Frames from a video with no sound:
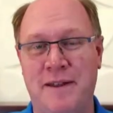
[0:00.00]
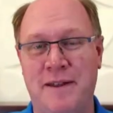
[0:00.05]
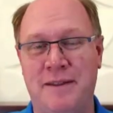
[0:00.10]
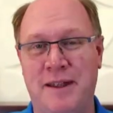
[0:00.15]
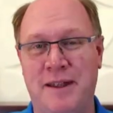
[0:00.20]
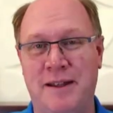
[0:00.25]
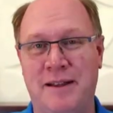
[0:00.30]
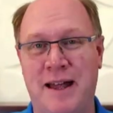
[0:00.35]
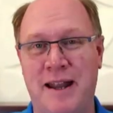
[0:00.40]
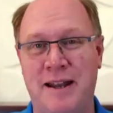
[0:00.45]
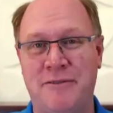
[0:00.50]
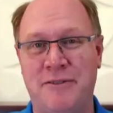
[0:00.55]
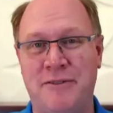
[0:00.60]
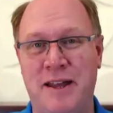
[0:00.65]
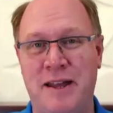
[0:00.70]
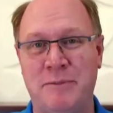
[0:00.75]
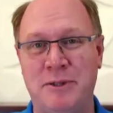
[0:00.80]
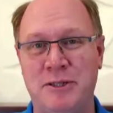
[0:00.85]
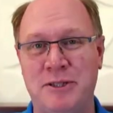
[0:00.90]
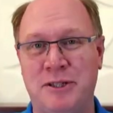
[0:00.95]
that a lot of
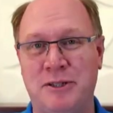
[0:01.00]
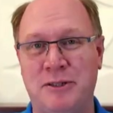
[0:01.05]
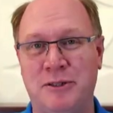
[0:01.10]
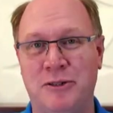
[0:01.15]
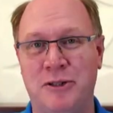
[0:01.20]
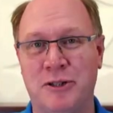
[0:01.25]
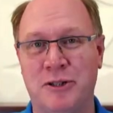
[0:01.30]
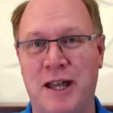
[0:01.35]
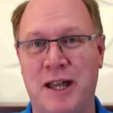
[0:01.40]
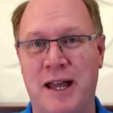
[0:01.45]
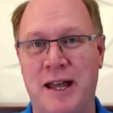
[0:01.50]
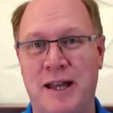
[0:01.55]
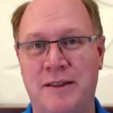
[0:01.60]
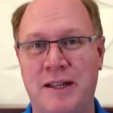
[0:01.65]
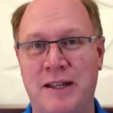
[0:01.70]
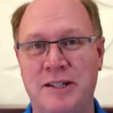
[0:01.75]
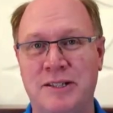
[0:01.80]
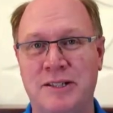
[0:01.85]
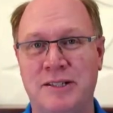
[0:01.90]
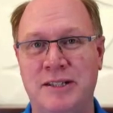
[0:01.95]
families can look at.
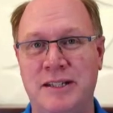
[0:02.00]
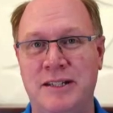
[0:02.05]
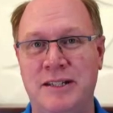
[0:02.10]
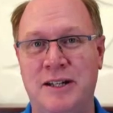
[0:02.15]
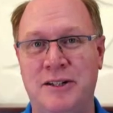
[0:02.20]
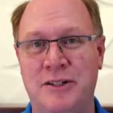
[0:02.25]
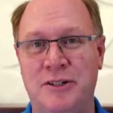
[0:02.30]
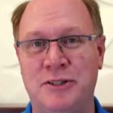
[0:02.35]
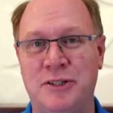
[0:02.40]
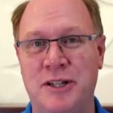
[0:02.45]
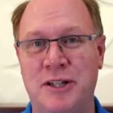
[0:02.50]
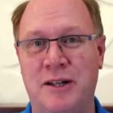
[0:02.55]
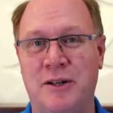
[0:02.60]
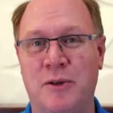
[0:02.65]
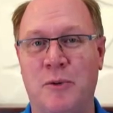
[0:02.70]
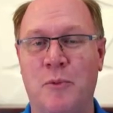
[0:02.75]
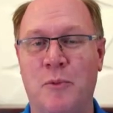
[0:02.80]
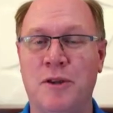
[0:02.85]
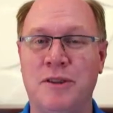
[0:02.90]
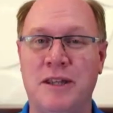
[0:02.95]
They just need to understand
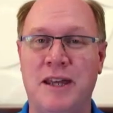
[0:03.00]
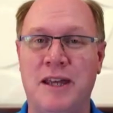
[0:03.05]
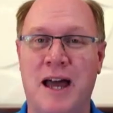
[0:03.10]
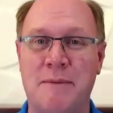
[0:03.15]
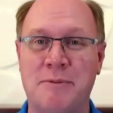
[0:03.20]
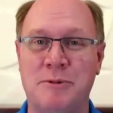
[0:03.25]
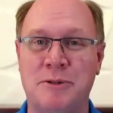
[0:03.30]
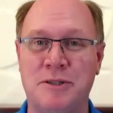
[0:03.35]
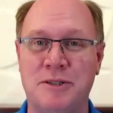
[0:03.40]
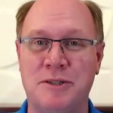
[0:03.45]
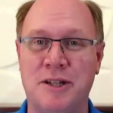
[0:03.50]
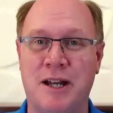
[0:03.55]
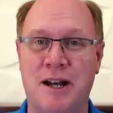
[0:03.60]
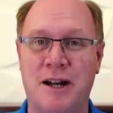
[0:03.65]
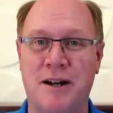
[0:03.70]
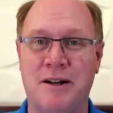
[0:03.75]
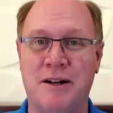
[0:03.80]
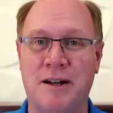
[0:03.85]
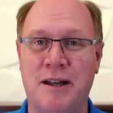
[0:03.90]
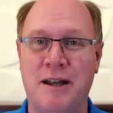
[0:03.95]
what the options
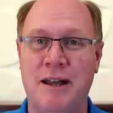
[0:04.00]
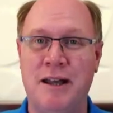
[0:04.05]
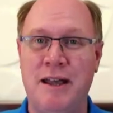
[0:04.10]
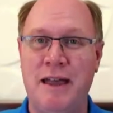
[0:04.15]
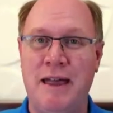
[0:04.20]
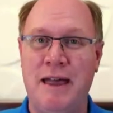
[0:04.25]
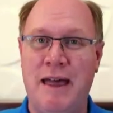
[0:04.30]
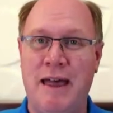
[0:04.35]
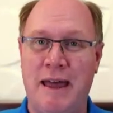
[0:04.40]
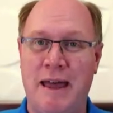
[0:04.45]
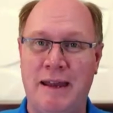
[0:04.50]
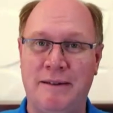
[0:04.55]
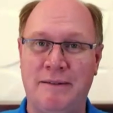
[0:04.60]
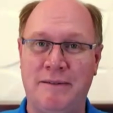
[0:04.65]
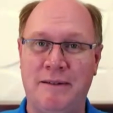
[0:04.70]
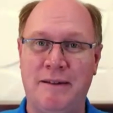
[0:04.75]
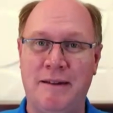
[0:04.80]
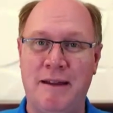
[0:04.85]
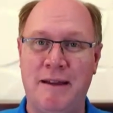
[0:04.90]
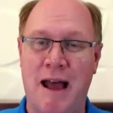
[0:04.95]
are
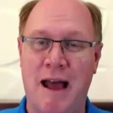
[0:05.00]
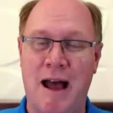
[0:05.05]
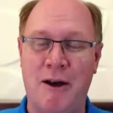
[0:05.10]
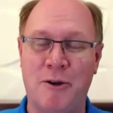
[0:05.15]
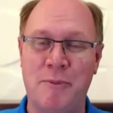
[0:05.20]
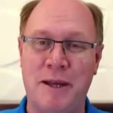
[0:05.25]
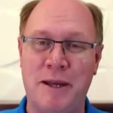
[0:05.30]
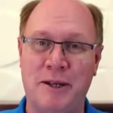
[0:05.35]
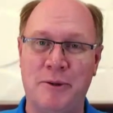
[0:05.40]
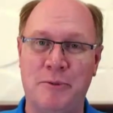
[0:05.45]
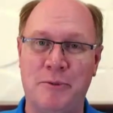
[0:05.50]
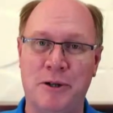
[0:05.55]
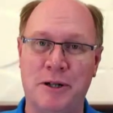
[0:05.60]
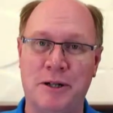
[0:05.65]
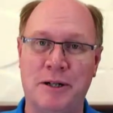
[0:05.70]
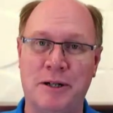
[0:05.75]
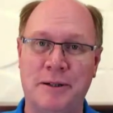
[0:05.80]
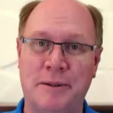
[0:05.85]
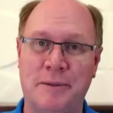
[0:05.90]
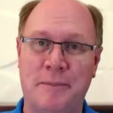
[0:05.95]
and how to make it
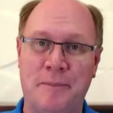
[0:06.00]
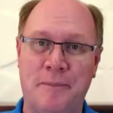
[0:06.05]
work.